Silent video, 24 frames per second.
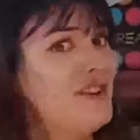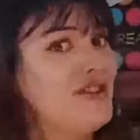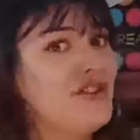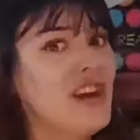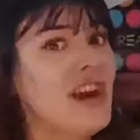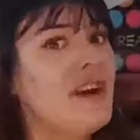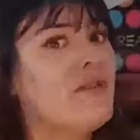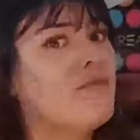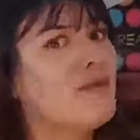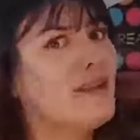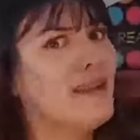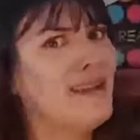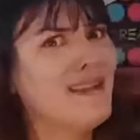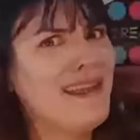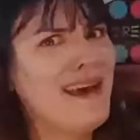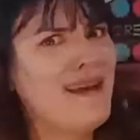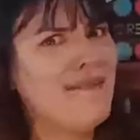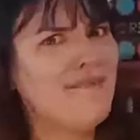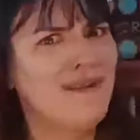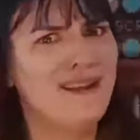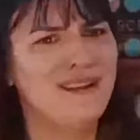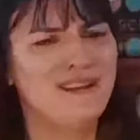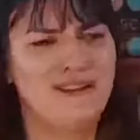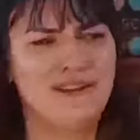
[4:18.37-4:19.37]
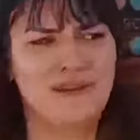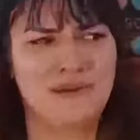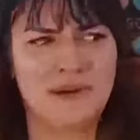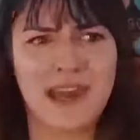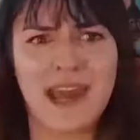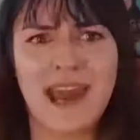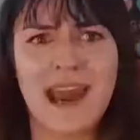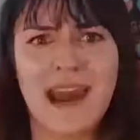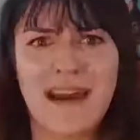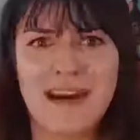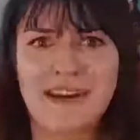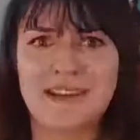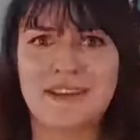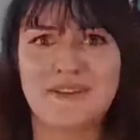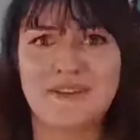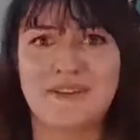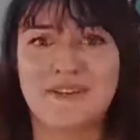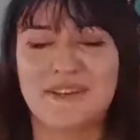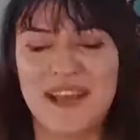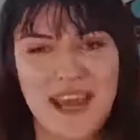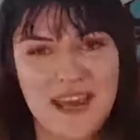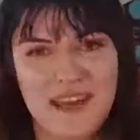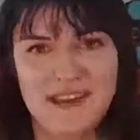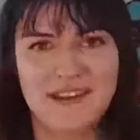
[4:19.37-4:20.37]
generally that means your character
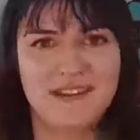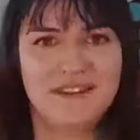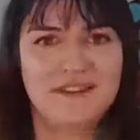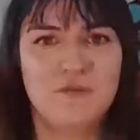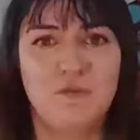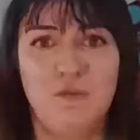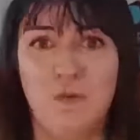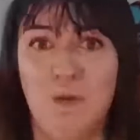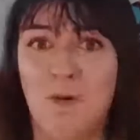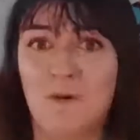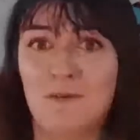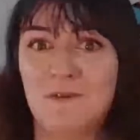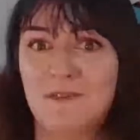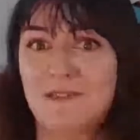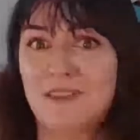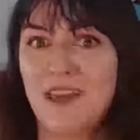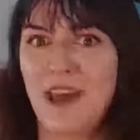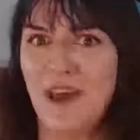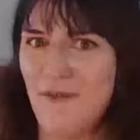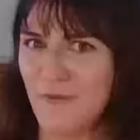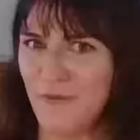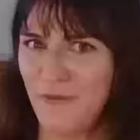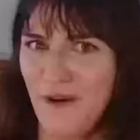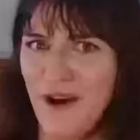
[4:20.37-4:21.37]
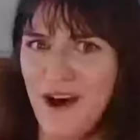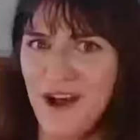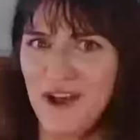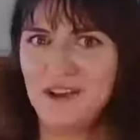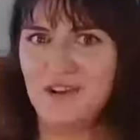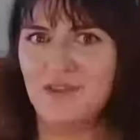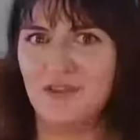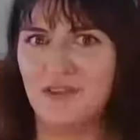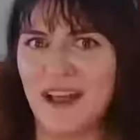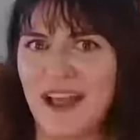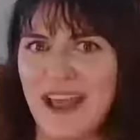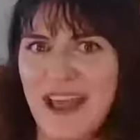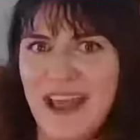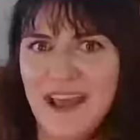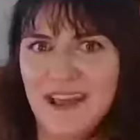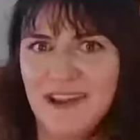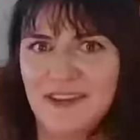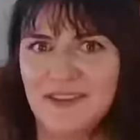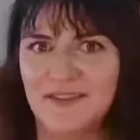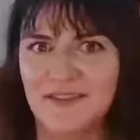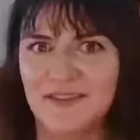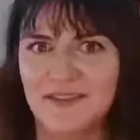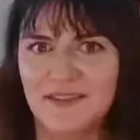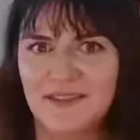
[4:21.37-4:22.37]
is heading towards their final
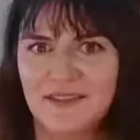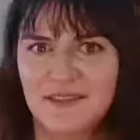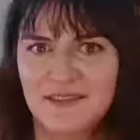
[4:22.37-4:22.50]
end.